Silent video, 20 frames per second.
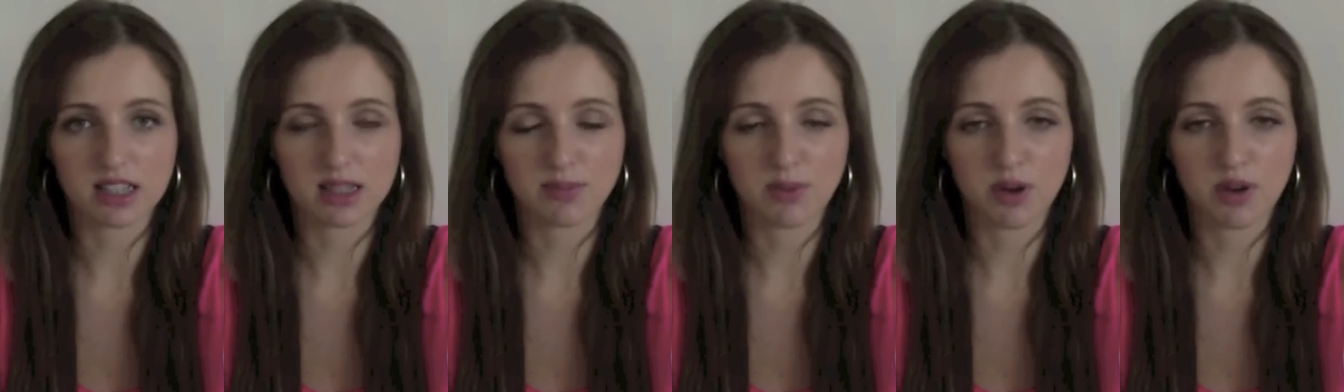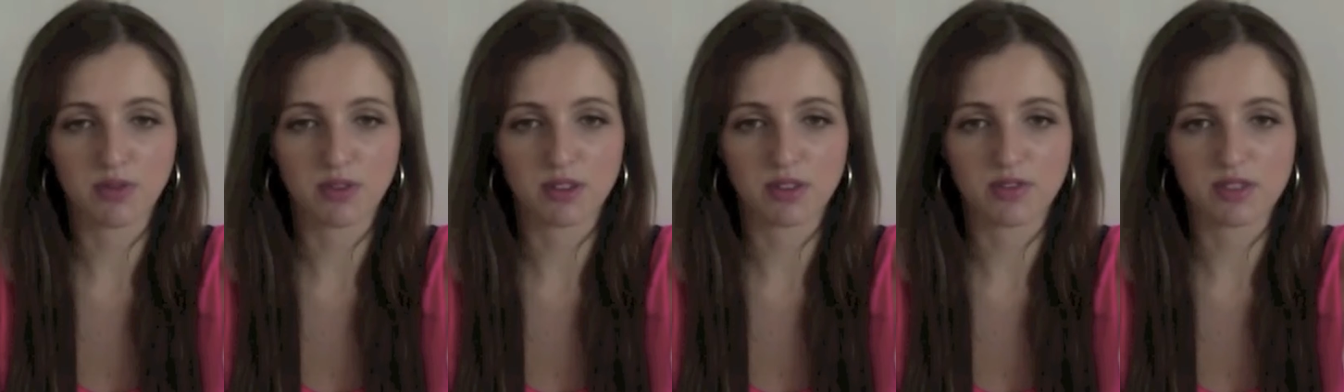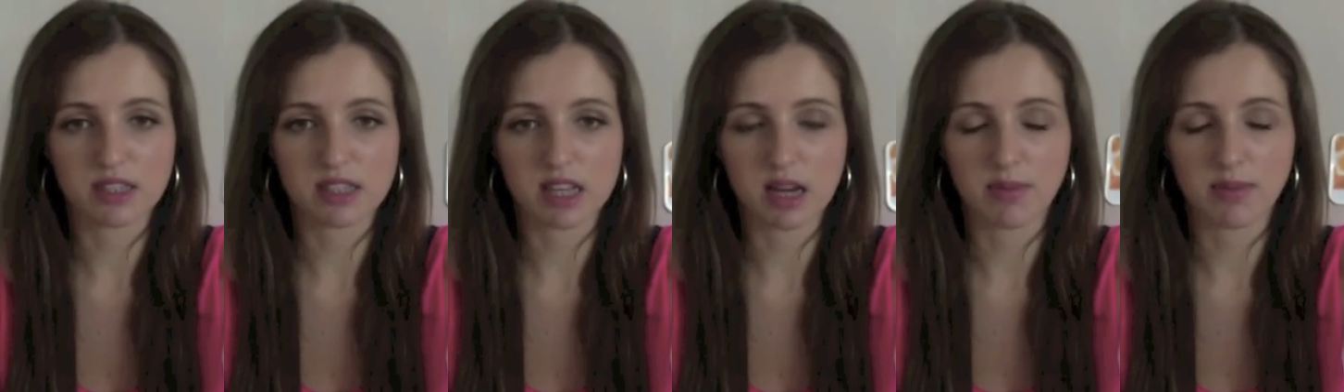It's perfect for
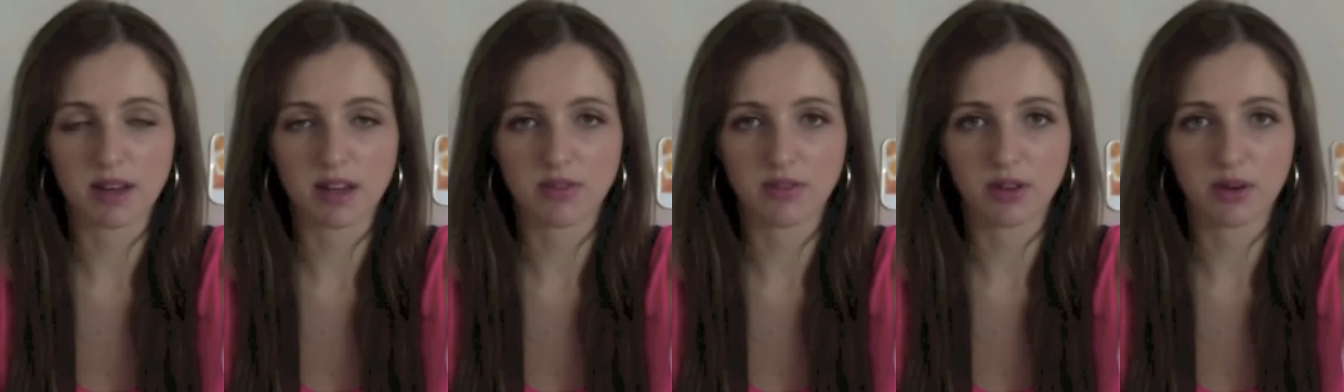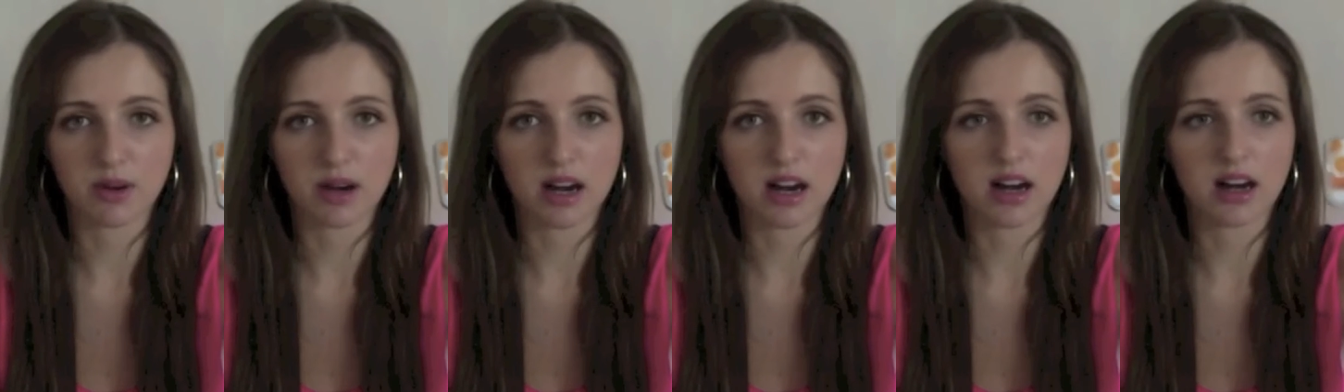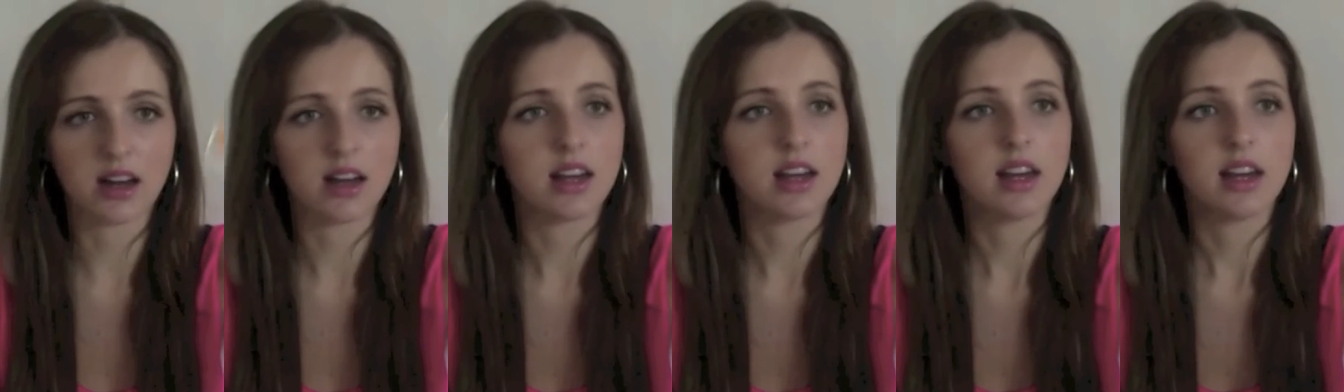summer if you
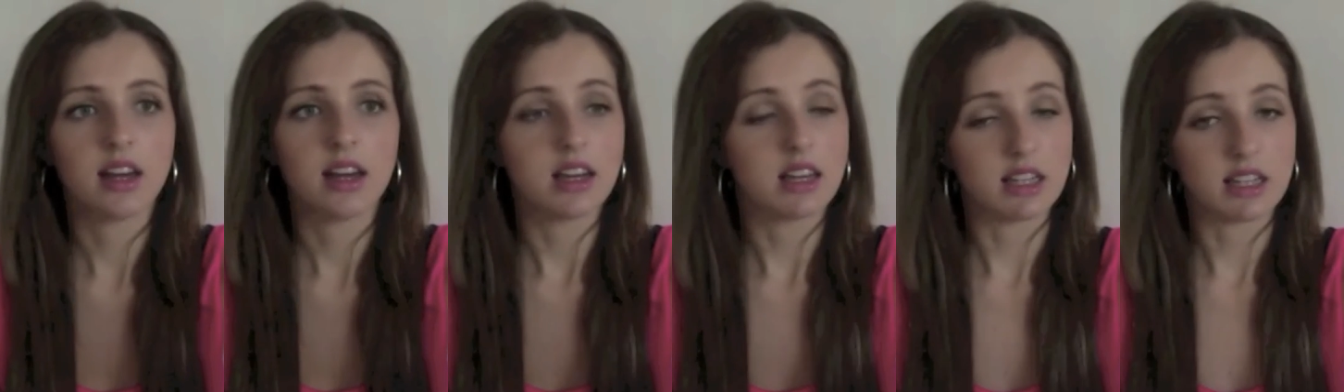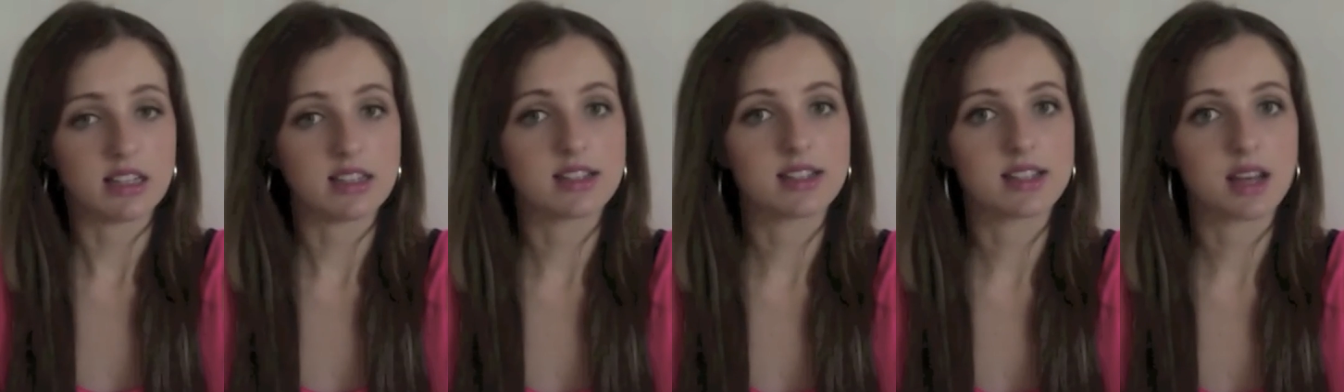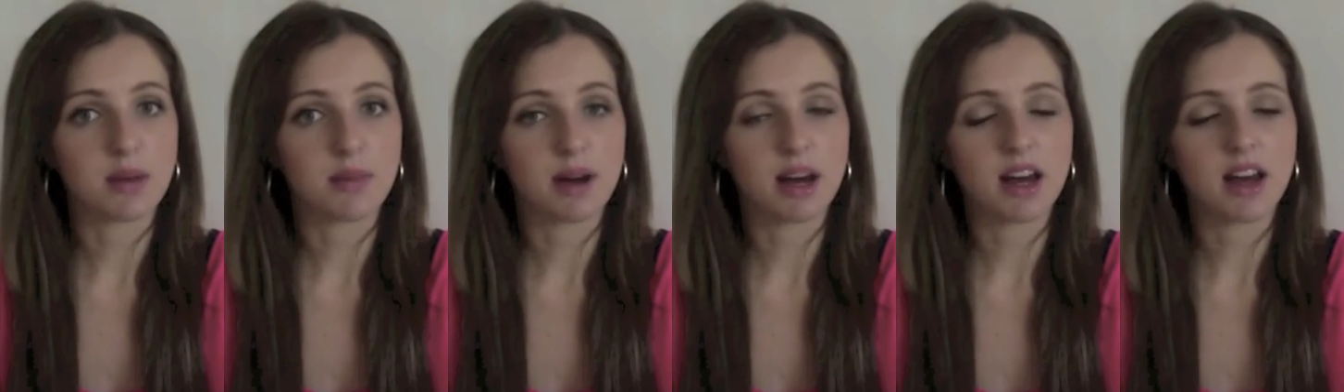are in
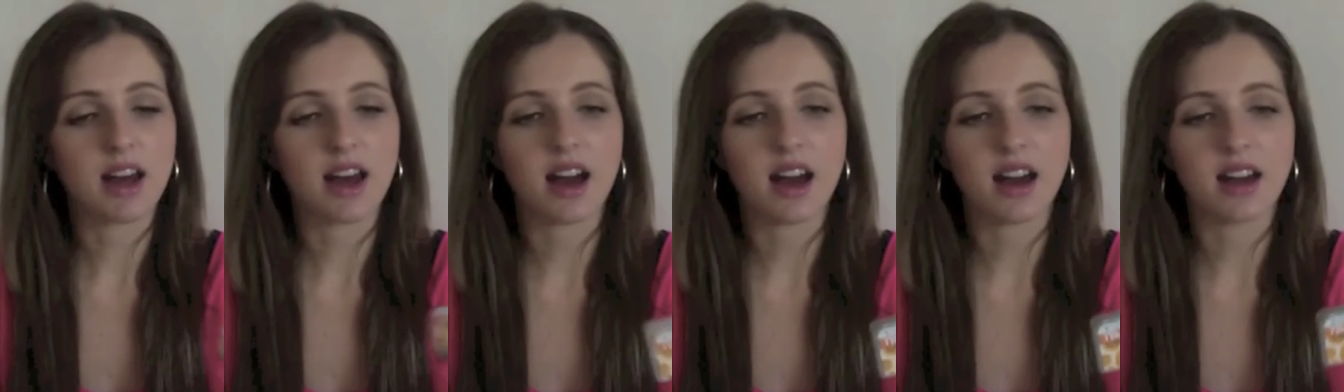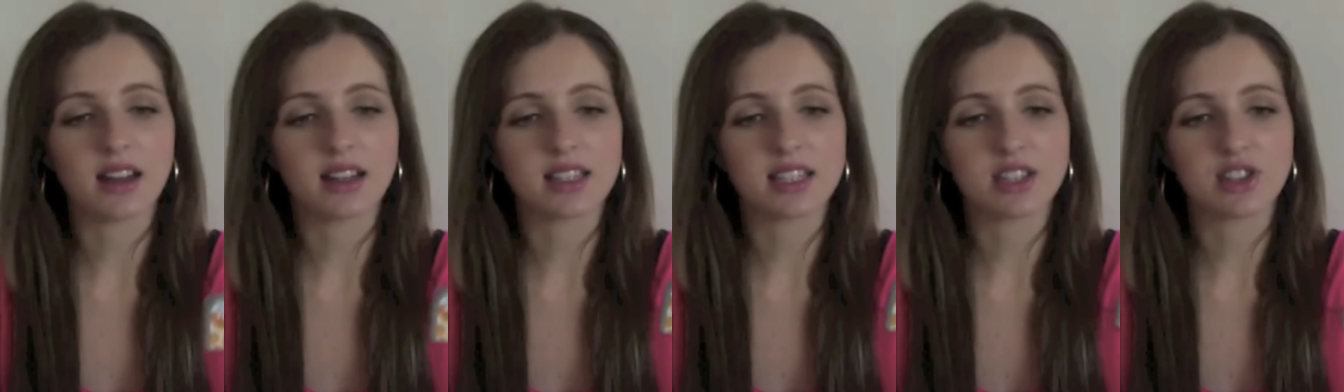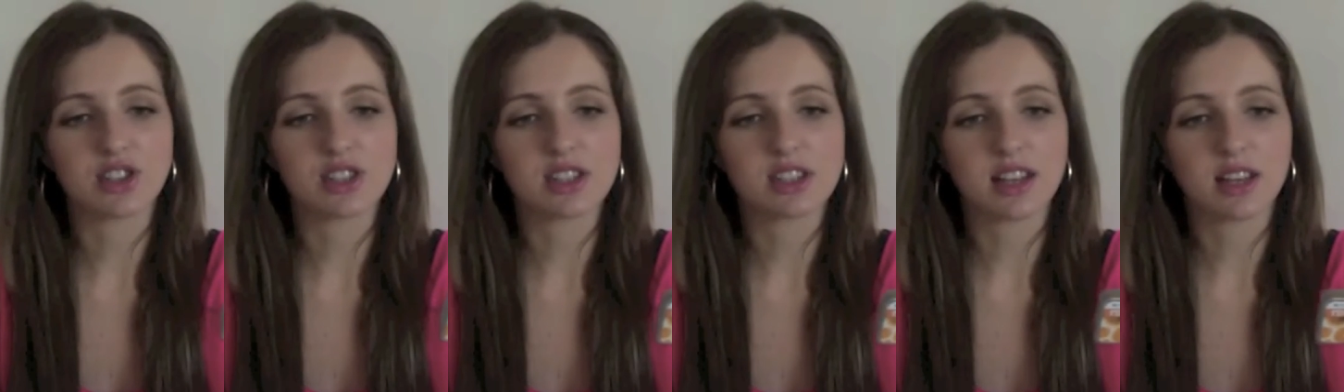summer, and it's
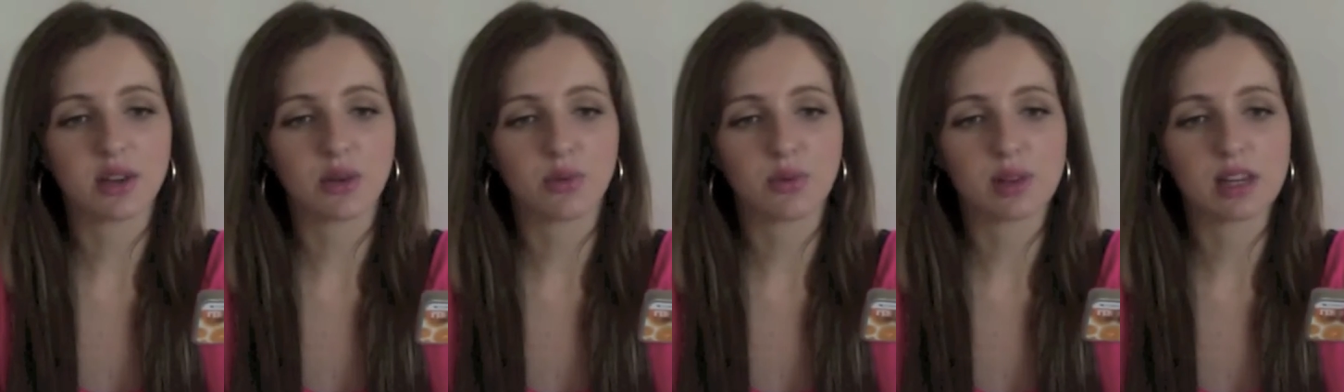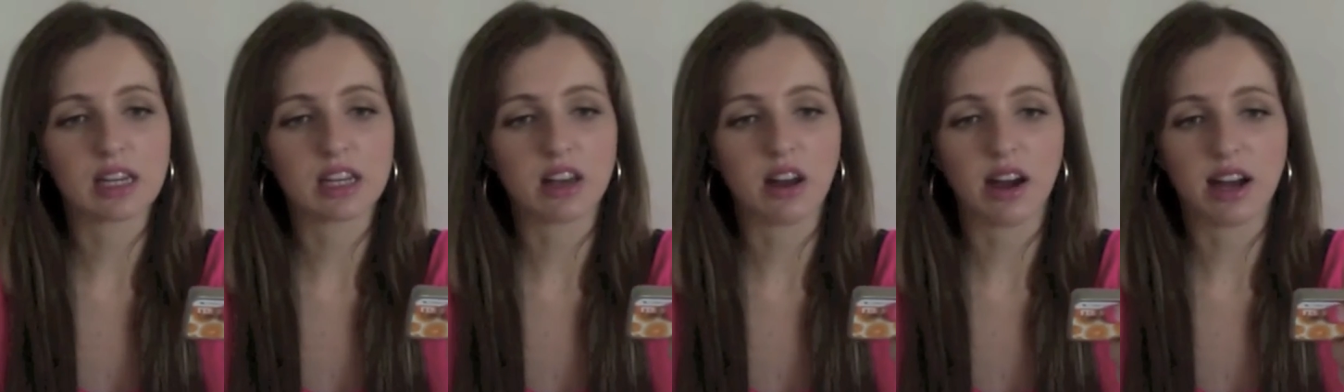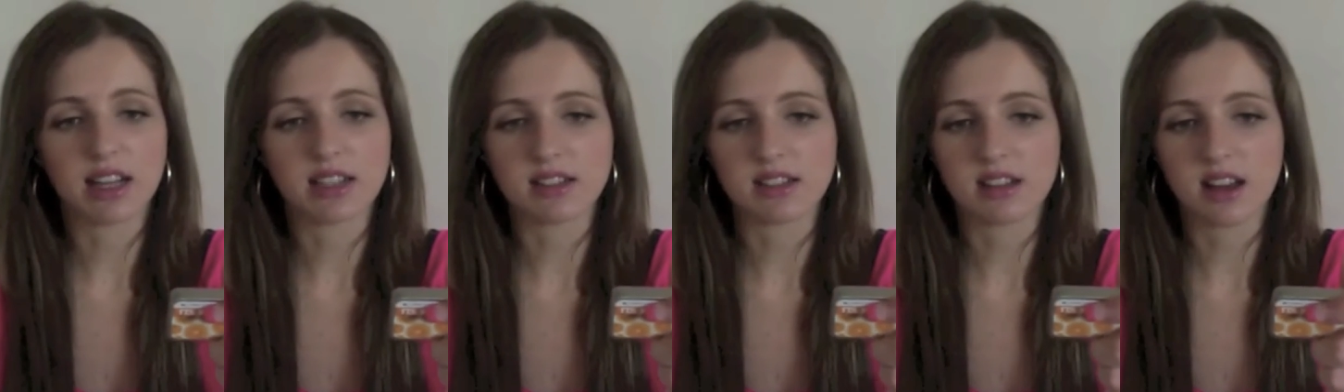just like a really
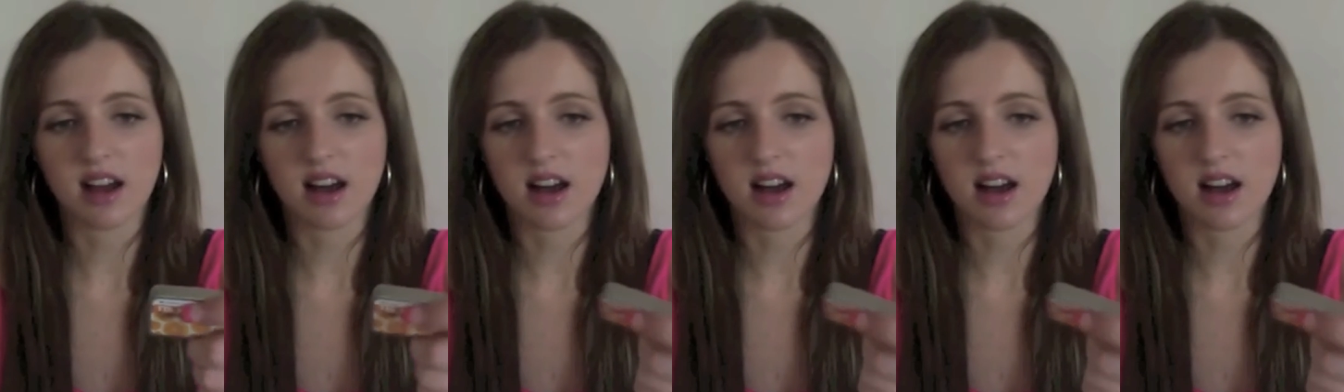nice